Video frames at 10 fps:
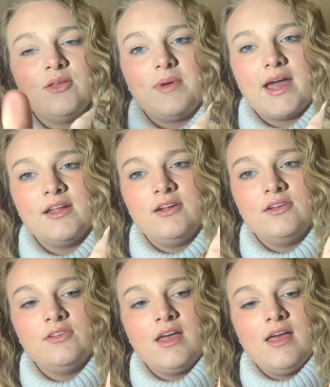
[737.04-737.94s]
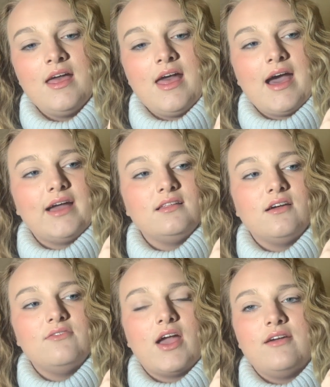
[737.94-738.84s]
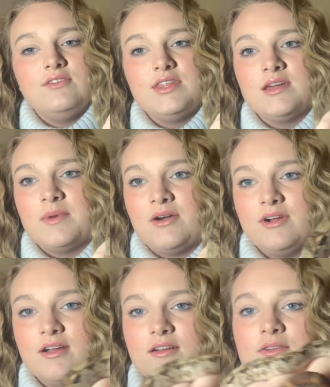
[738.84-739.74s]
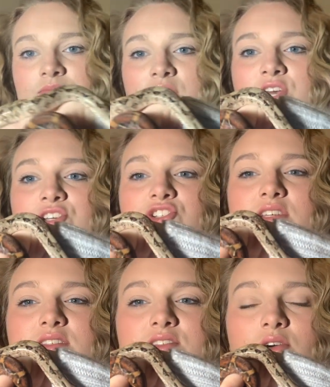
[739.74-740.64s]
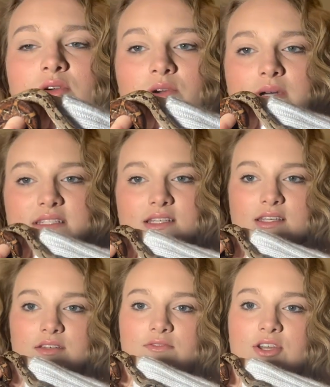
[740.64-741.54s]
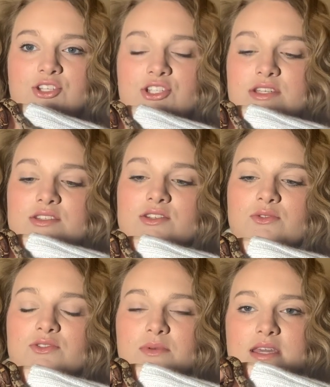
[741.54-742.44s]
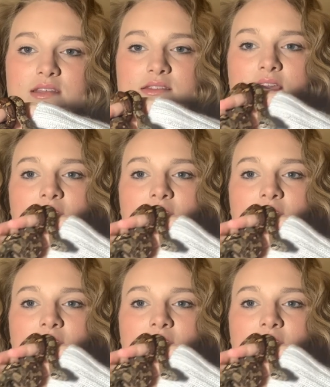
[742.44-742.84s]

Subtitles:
pattern. I love everything about her. She is so inquisitive. She is so sweet.